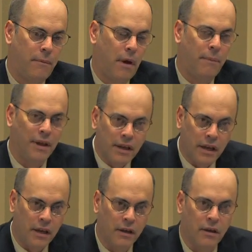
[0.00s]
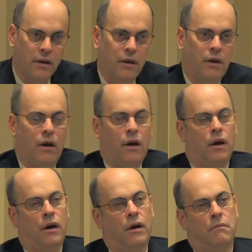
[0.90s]
ability,
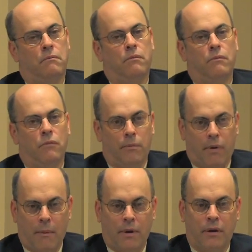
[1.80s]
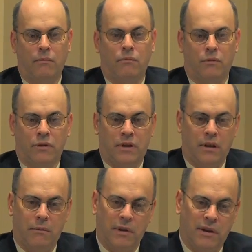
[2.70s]
um, we probably would
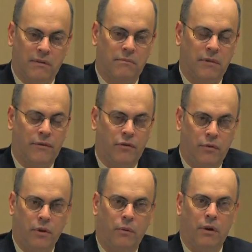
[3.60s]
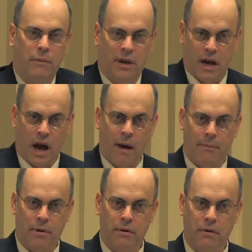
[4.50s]
tell them, you know, you know, if you really want to be a cop,